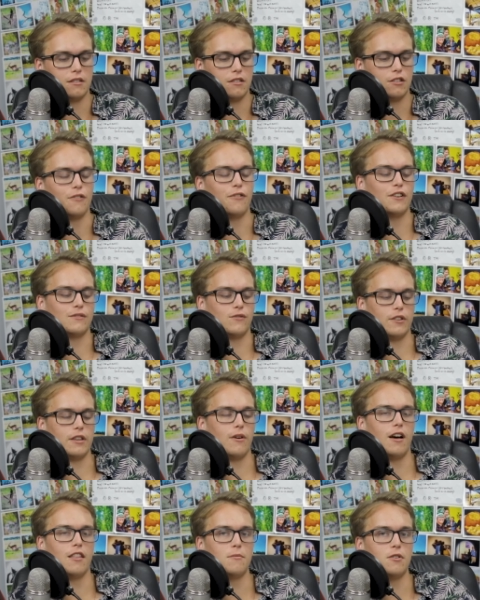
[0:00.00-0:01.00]
So first of all, there
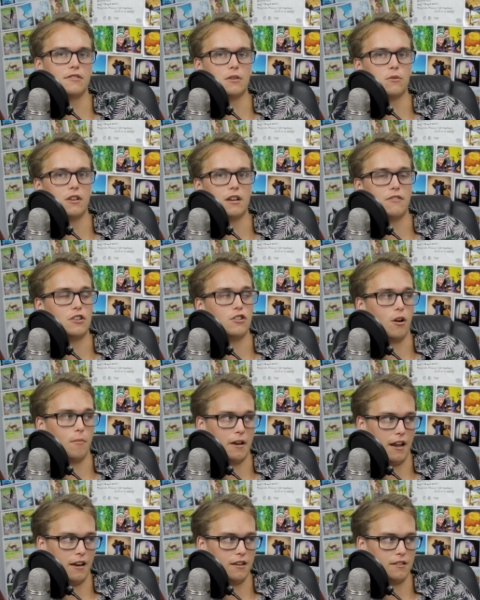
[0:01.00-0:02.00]
were other movies that weren't even
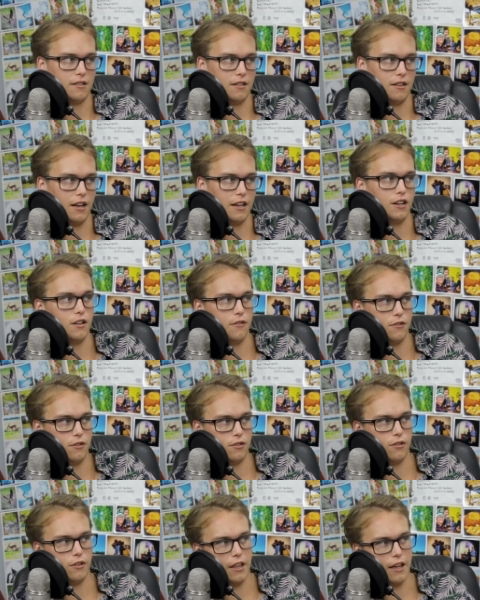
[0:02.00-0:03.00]
nominated. I don't know if you
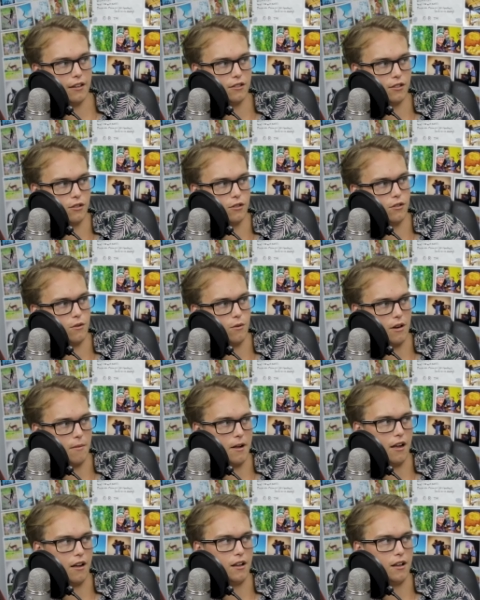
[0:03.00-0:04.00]
saw that tweet
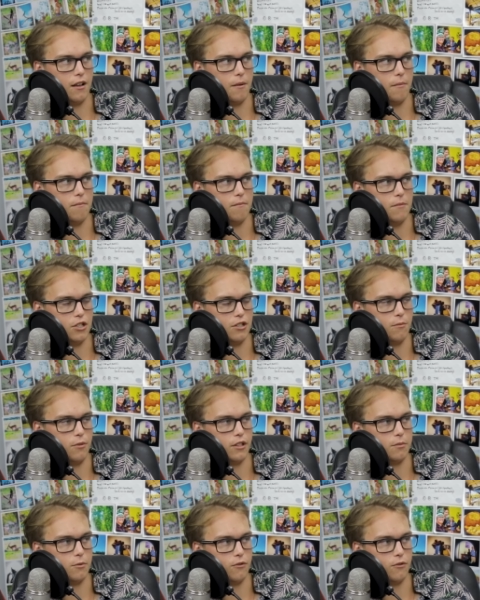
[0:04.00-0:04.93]
about Mission Impossible